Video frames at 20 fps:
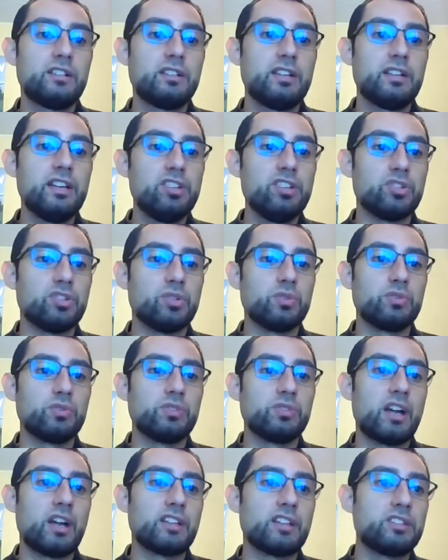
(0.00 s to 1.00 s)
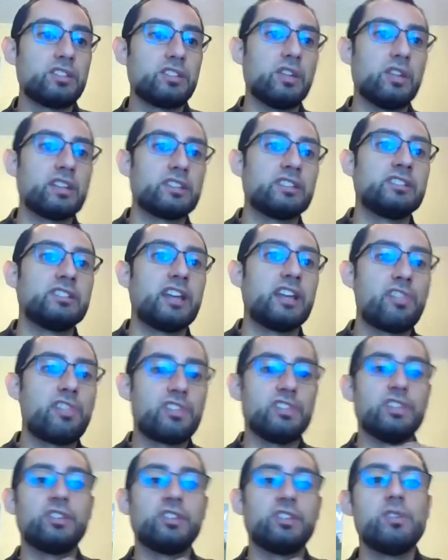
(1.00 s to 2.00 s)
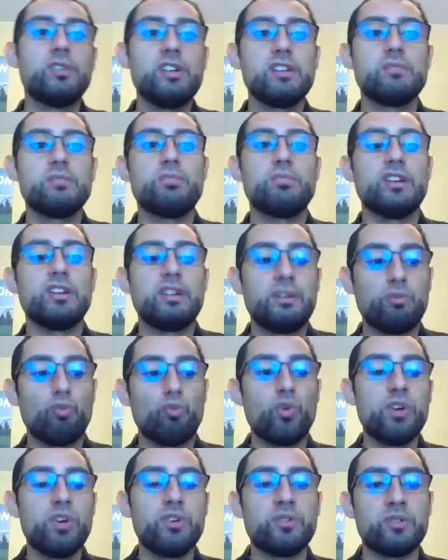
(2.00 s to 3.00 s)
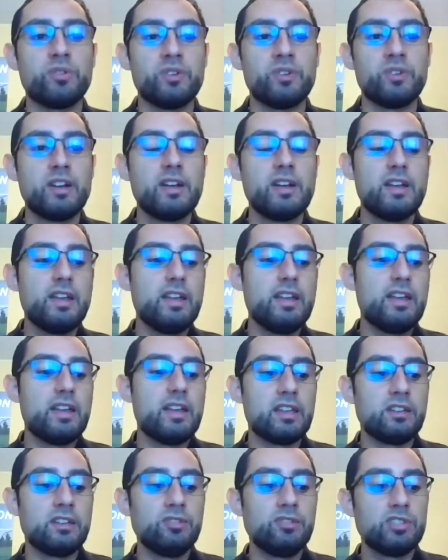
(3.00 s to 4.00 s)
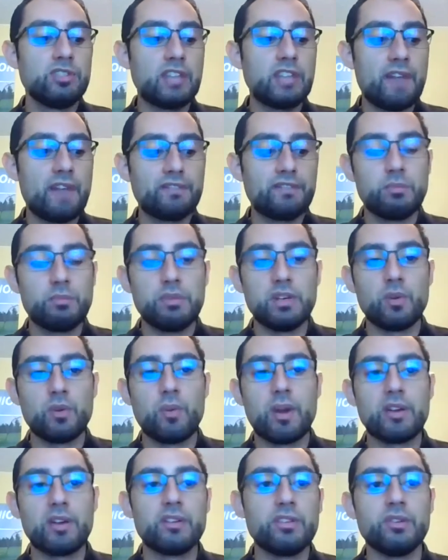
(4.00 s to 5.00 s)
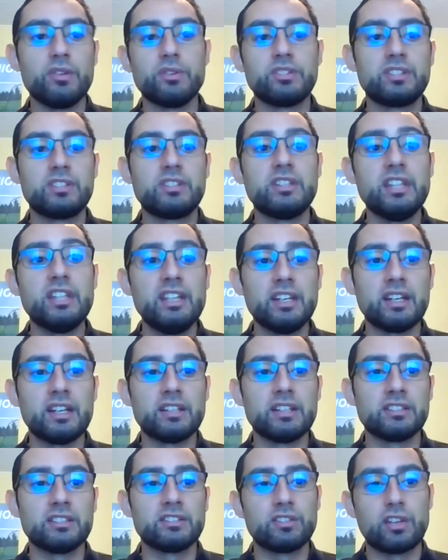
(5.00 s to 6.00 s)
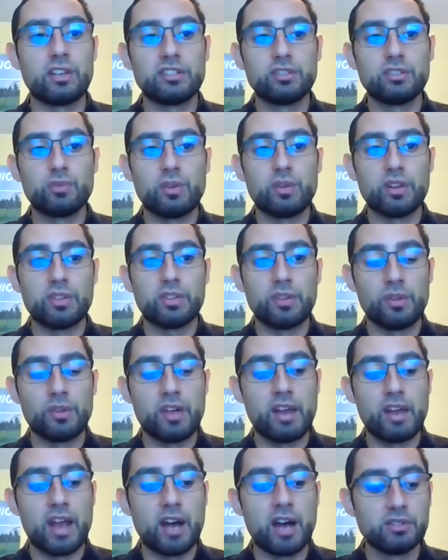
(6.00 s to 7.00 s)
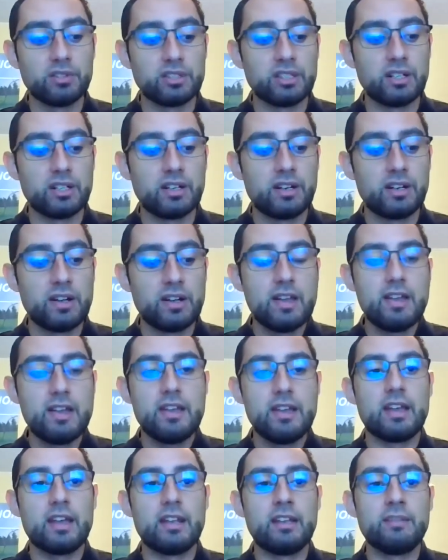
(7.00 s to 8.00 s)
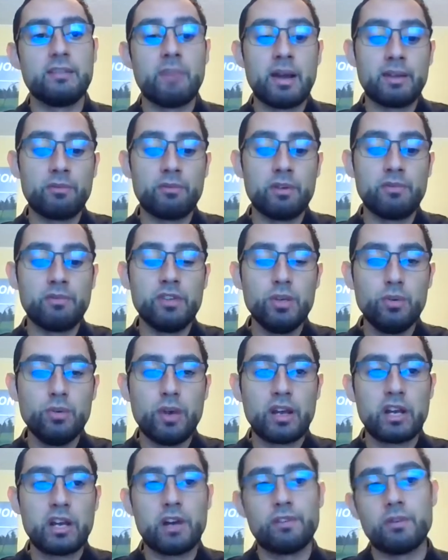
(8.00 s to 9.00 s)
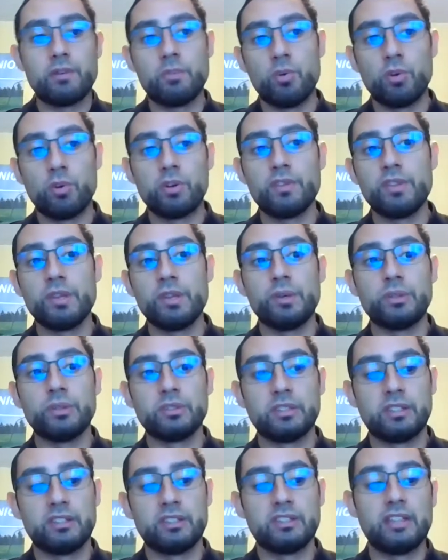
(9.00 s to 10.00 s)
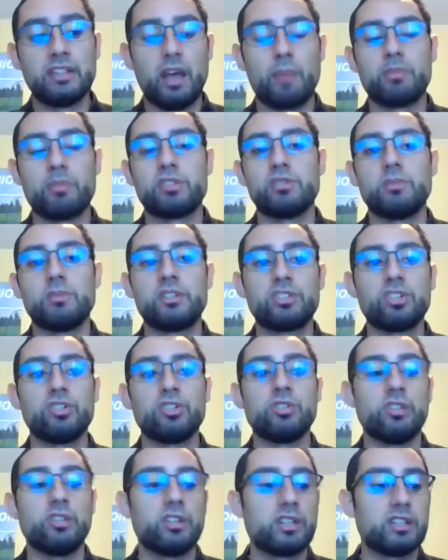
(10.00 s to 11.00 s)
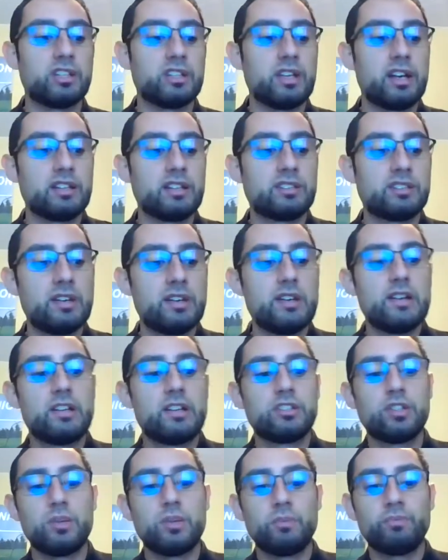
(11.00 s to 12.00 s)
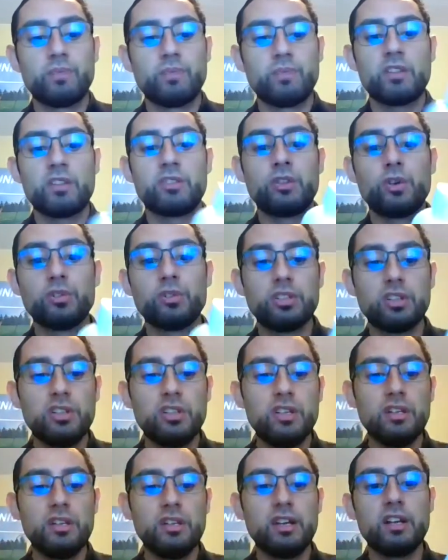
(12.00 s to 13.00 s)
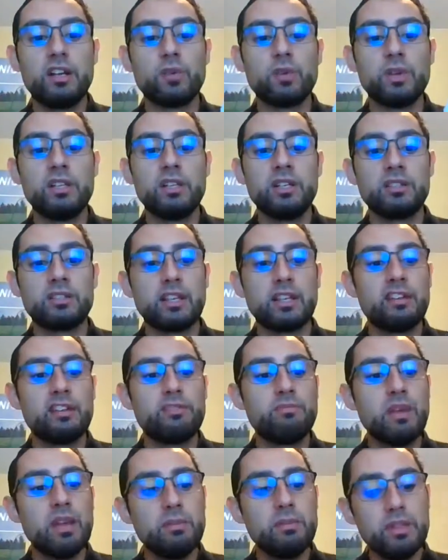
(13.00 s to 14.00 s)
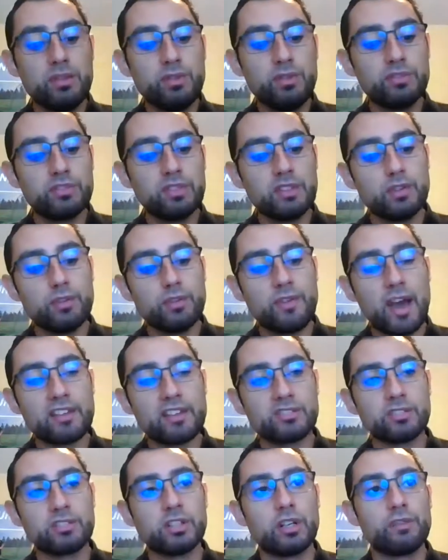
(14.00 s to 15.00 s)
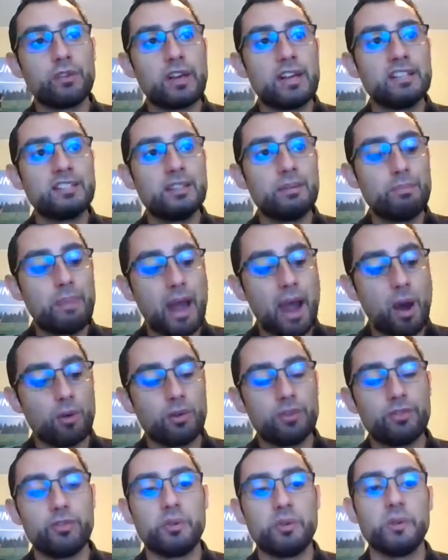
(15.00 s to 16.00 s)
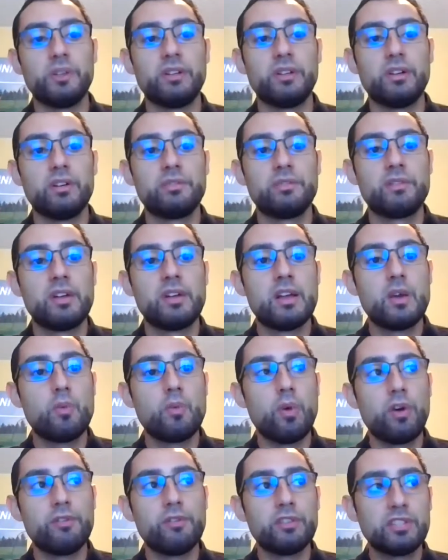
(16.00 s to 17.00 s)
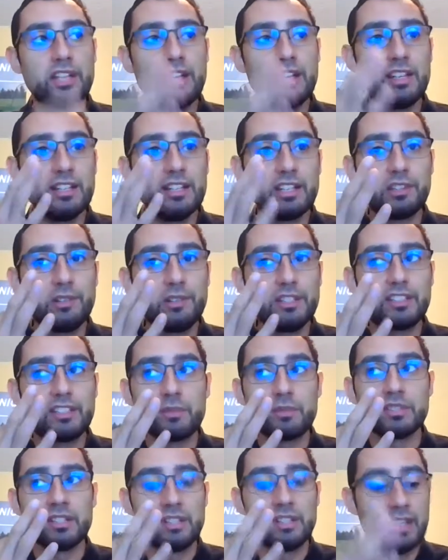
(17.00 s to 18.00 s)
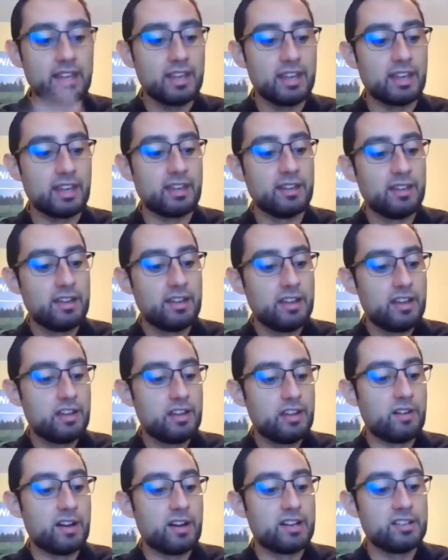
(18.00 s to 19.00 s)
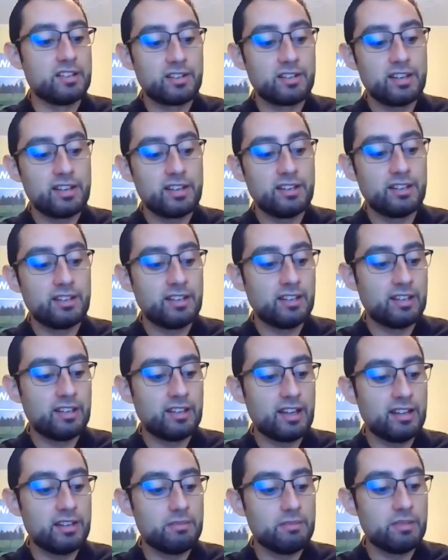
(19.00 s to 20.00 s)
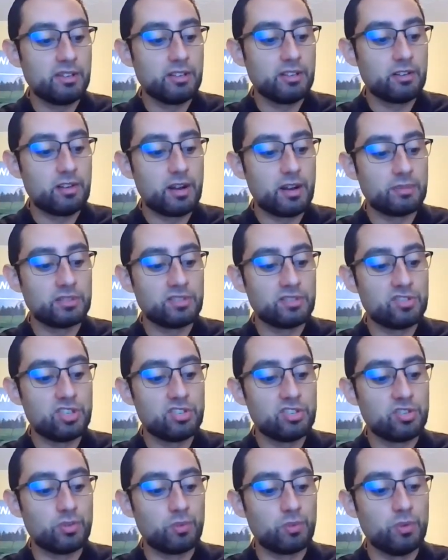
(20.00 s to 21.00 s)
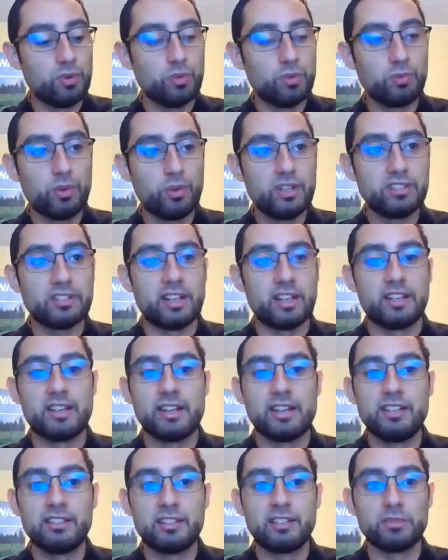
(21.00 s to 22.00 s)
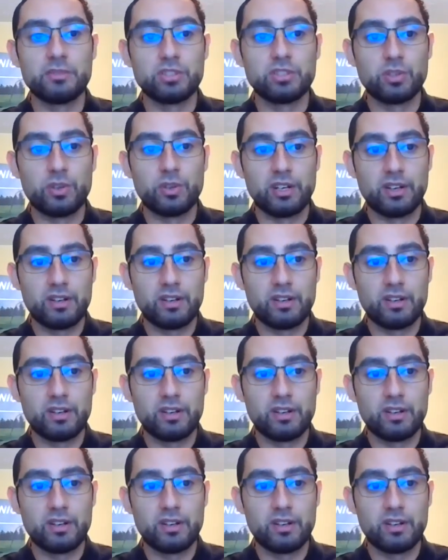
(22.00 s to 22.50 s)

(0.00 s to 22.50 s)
issues, not to like the 10th degree, but it will. And you just have to be aware of those things. And so I just want to throw that out there. And in my review, I cover more of those in depth. So make sure you look at that. So those are the ingredients. And if maybe you've asked yourself, is it powerful enough? Well, if you're taking it 3 times a day, right, and you're getting 90 milligrams of ginger root, what is that? 90 times 3.